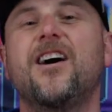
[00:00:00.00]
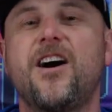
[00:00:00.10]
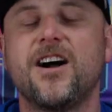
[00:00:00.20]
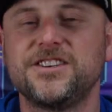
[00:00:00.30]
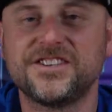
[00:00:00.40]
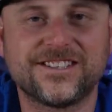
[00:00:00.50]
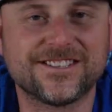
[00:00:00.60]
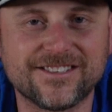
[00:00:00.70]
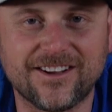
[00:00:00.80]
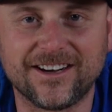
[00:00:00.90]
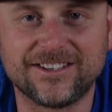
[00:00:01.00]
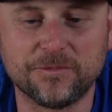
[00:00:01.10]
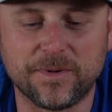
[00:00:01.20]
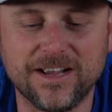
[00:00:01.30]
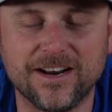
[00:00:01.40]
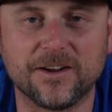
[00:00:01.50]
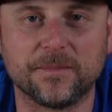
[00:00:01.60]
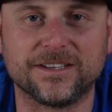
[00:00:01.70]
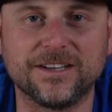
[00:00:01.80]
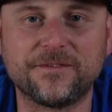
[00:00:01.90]
I just decided to be a little
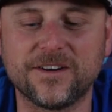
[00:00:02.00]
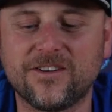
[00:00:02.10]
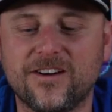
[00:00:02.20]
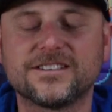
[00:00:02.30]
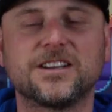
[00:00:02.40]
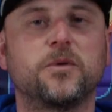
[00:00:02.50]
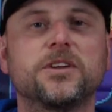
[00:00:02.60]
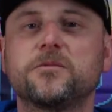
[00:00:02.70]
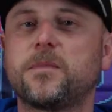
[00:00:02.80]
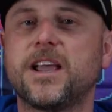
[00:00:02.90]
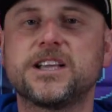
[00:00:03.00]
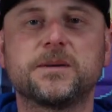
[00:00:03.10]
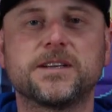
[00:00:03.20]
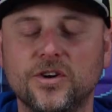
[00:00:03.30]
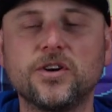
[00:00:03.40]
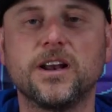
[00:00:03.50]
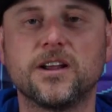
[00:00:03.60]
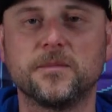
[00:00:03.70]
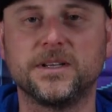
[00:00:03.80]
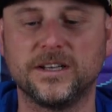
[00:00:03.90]
bit different guys. I wanted my XMaxx to look a
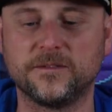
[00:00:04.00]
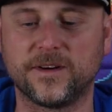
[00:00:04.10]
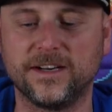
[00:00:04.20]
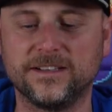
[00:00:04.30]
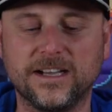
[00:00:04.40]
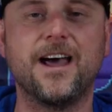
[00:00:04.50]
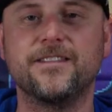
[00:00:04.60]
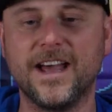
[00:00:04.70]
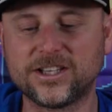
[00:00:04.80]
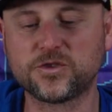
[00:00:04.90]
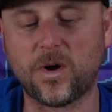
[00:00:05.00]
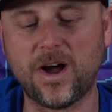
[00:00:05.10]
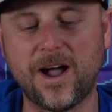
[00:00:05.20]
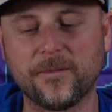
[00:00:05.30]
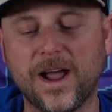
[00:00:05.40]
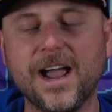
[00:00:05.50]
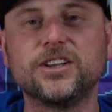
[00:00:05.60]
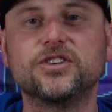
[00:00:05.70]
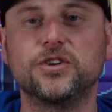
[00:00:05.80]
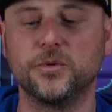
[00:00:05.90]
little bit different, and that's why I'm
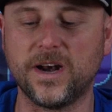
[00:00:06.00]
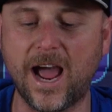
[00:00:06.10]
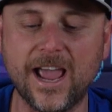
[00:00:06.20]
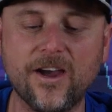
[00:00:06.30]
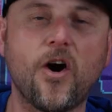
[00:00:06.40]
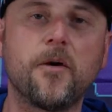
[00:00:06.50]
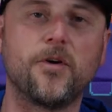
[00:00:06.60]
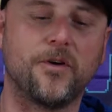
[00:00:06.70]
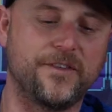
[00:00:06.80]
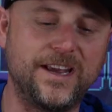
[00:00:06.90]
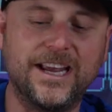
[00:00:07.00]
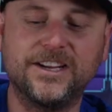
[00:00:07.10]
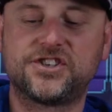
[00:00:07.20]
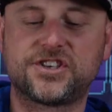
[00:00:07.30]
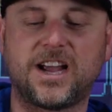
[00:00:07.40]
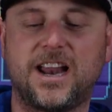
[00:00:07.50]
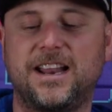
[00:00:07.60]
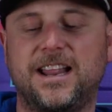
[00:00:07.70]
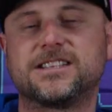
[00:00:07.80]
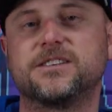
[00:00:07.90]
going to do an A-arm of each
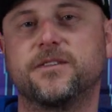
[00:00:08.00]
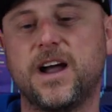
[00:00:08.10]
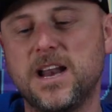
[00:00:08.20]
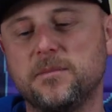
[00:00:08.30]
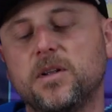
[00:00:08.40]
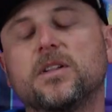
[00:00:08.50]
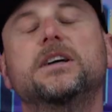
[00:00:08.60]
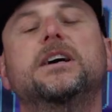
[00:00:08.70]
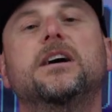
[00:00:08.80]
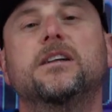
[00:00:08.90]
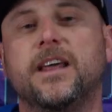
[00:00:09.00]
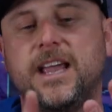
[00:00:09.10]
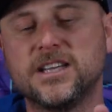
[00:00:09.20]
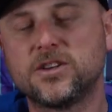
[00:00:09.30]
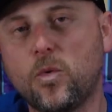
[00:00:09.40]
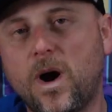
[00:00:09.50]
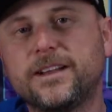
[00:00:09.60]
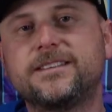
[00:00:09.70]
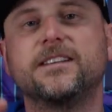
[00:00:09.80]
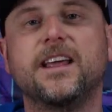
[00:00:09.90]
color that's available. There is a
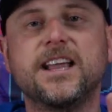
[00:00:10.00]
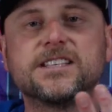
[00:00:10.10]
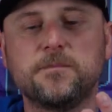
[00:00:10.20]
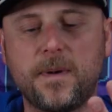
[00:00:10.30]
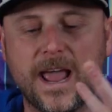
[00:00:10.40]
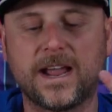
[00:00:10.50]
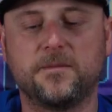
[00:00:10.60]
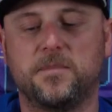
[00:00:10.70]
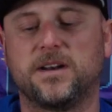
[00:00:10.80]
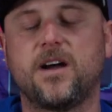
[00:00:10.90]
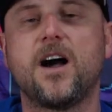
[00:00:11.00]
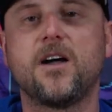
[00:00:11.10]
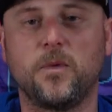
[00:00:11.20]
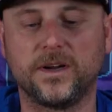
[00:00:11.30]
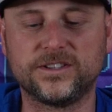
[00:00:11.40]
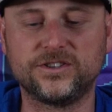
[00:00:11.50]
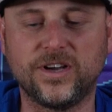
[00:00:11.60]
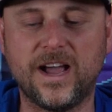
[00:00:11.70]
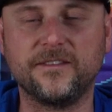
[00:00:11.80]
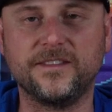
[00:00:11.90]
white, there is a black, but I wanted to
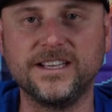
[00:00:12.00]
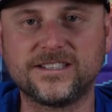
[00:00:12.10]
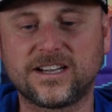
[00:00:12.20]
have these